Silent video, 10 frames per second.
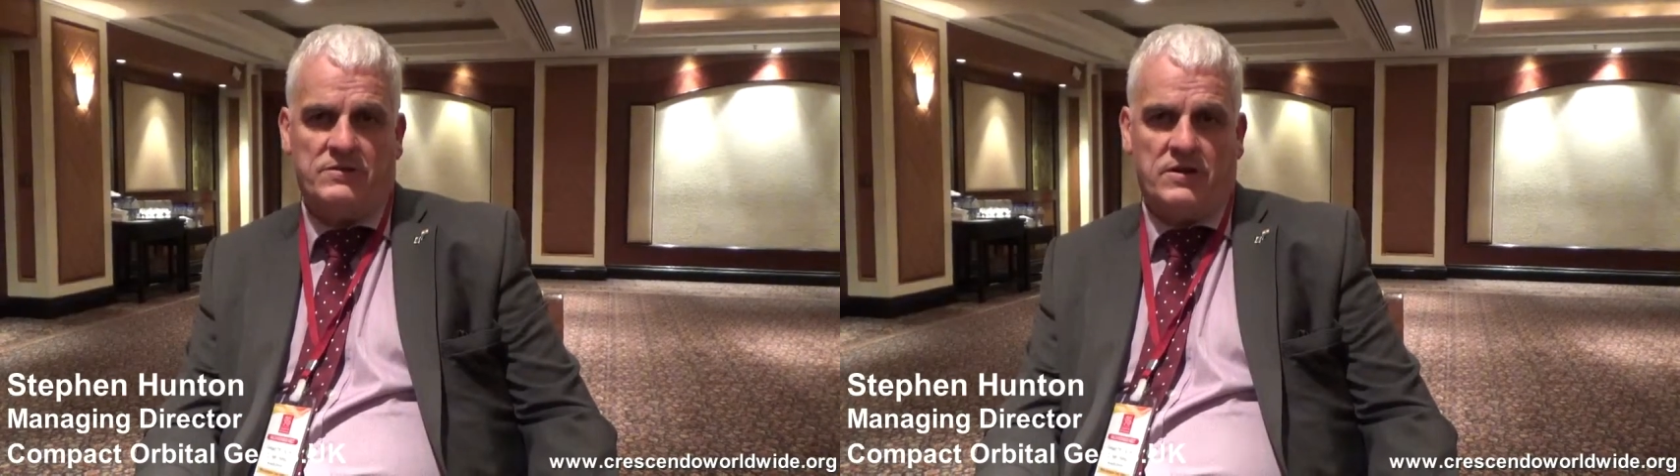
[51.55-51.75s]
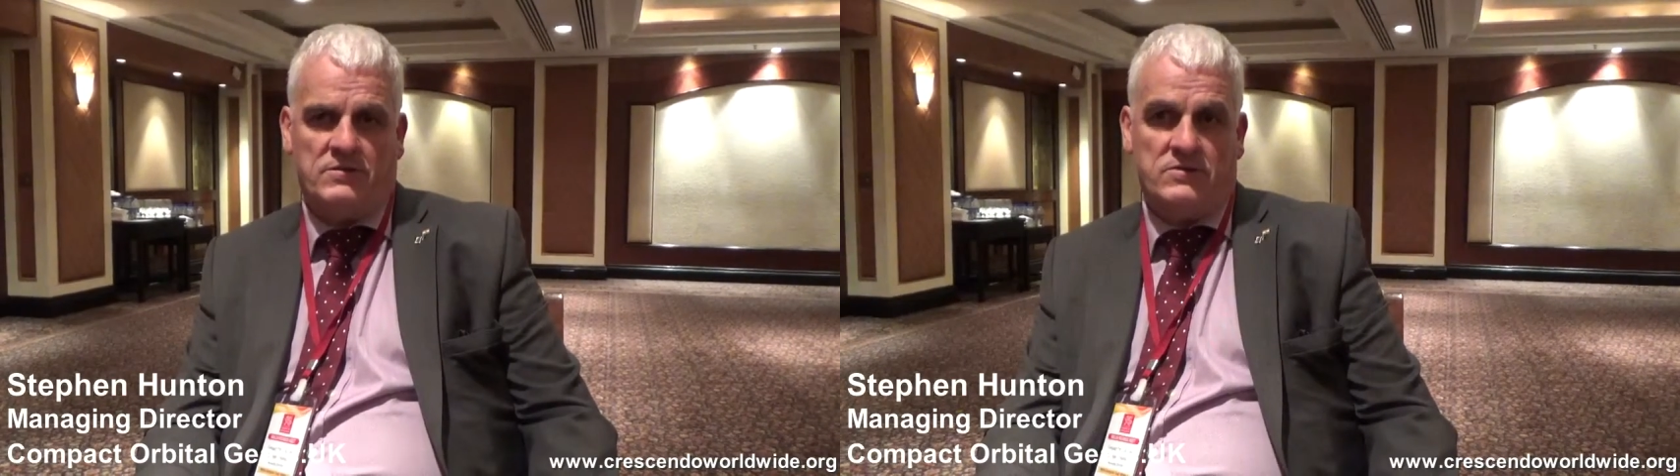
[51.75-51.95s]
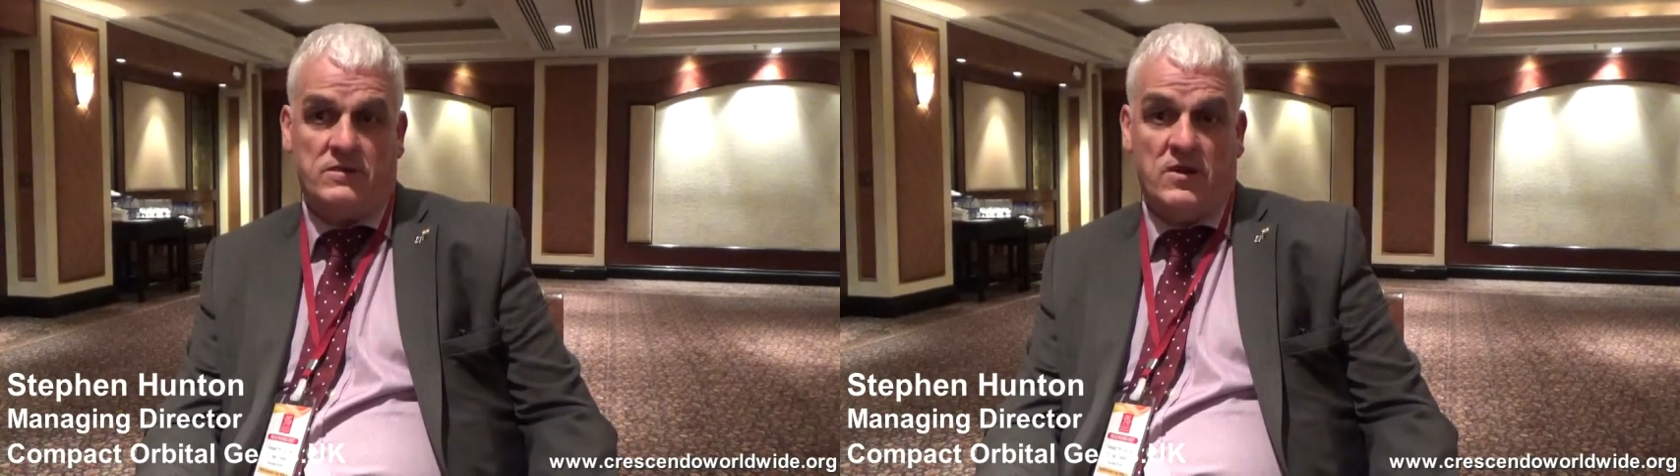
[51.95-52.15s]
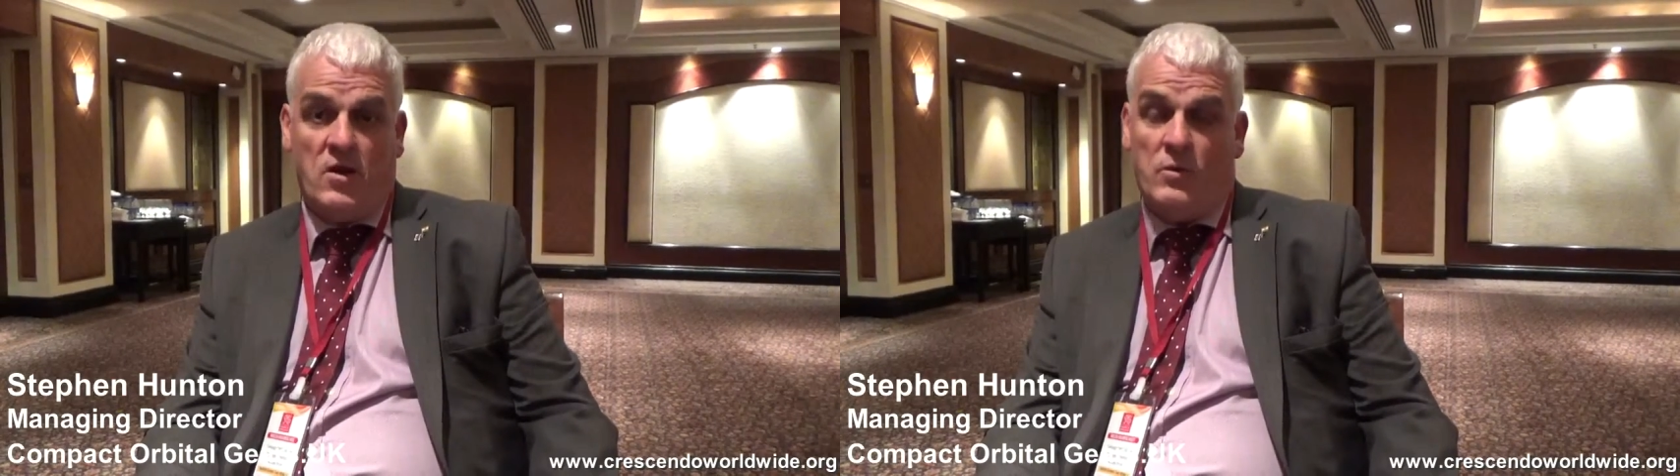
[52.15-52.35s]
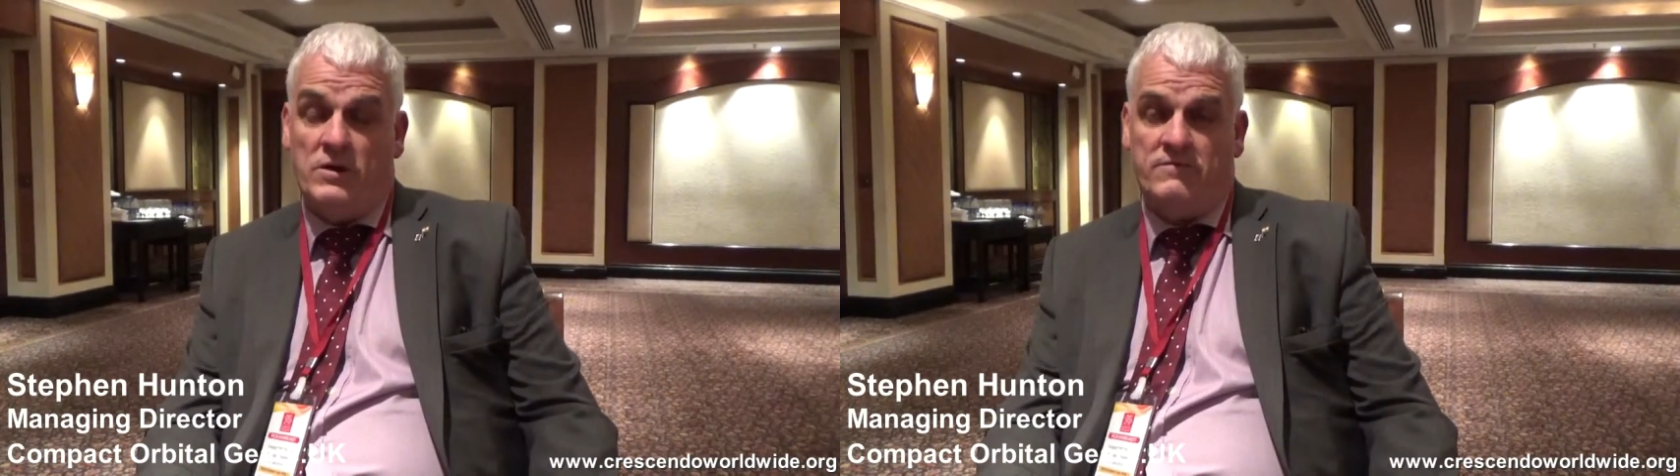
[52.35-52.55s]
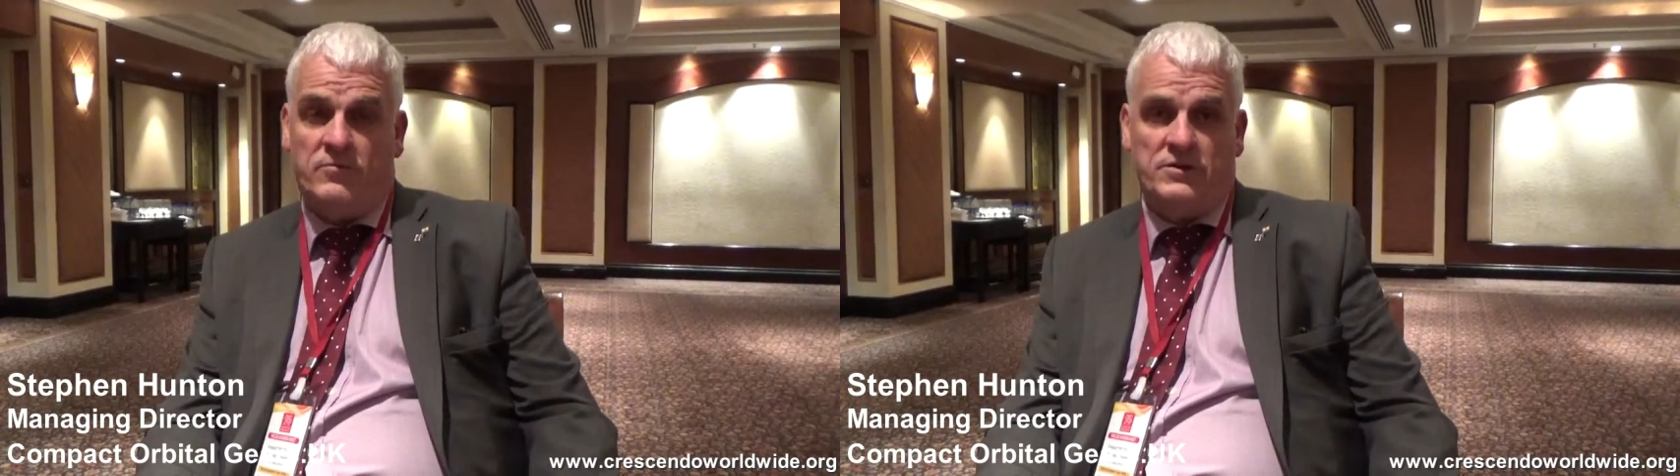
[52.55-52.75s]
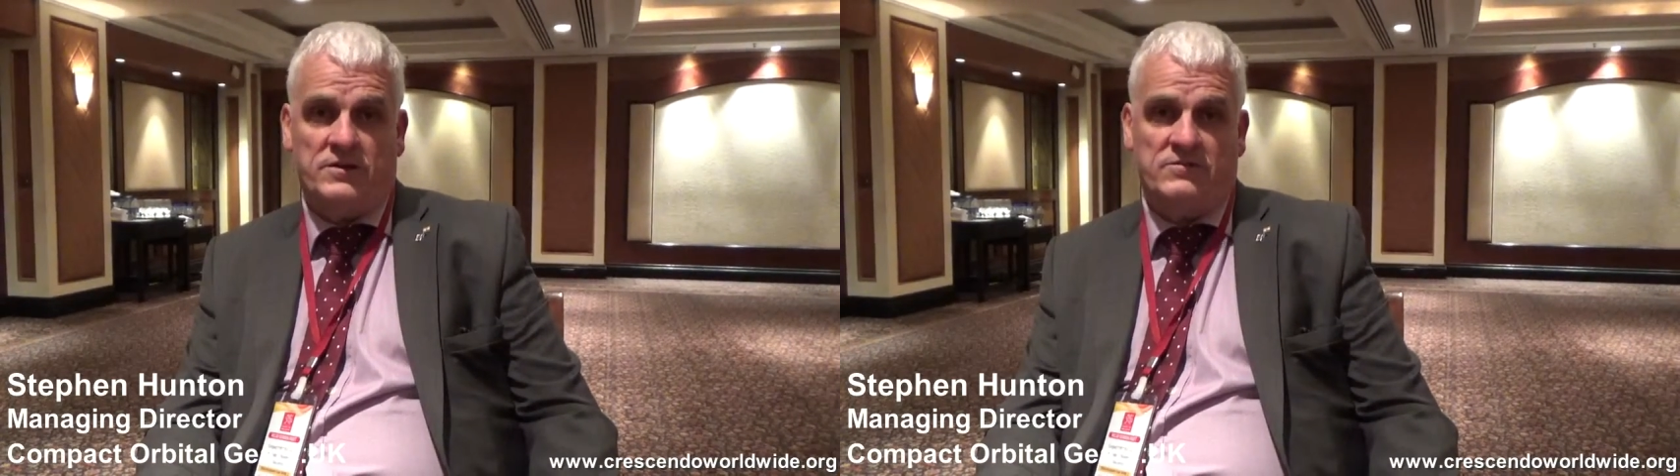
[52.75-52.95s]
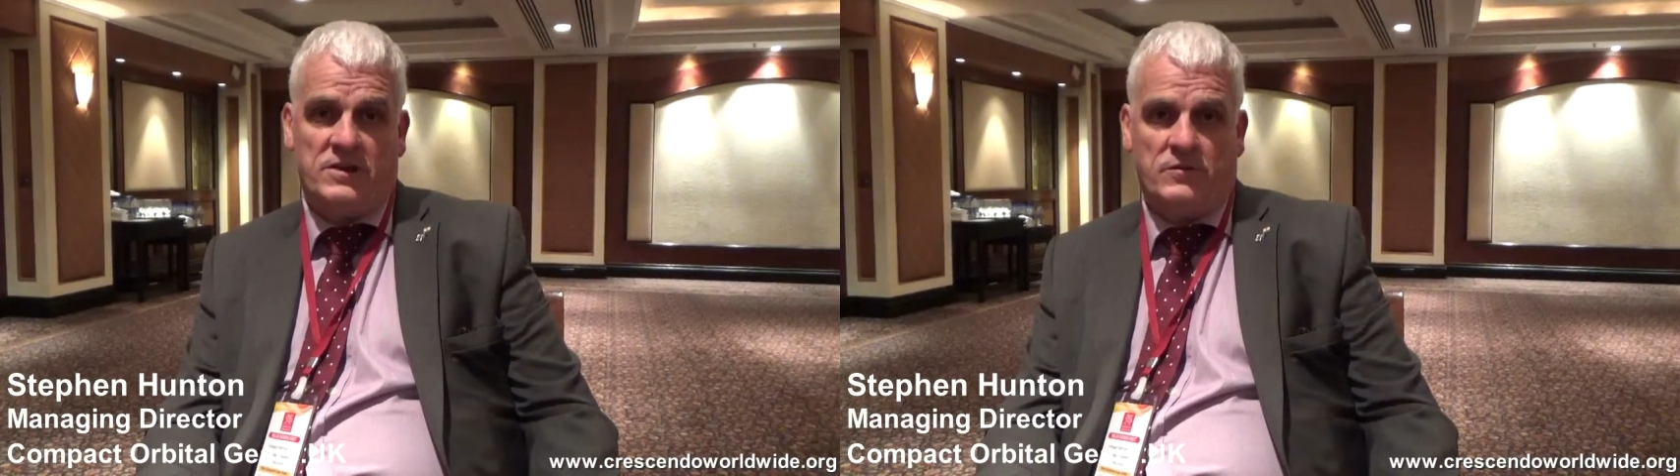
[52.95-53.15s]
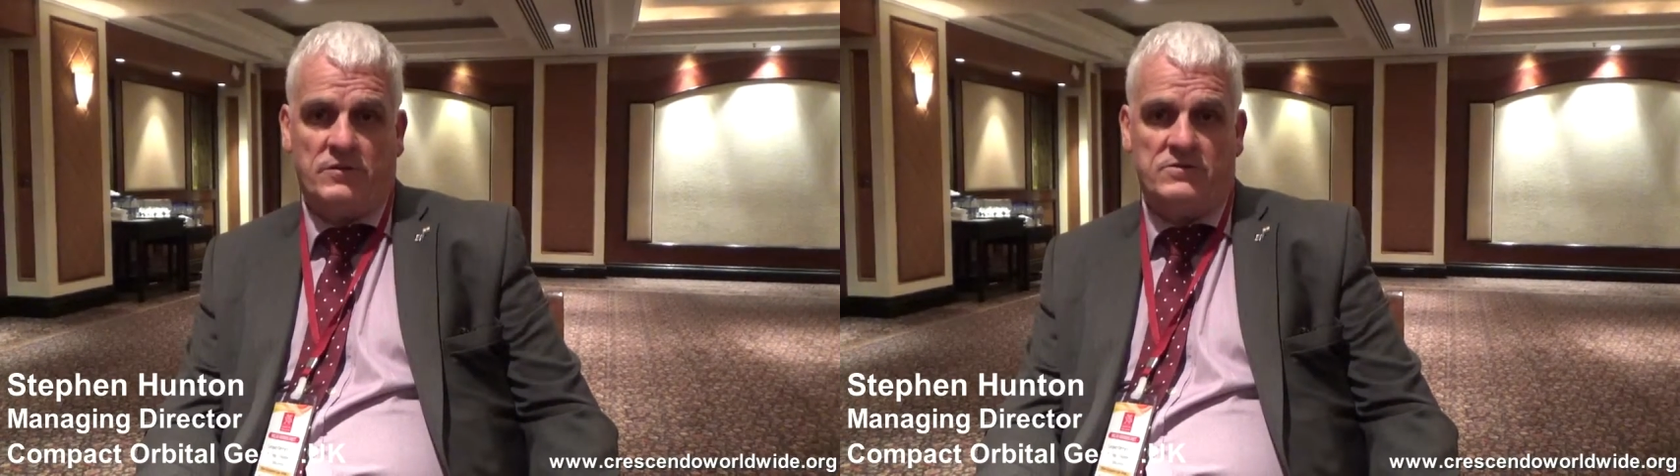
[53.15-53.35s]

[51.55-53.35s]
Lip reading: And we look forward to continuing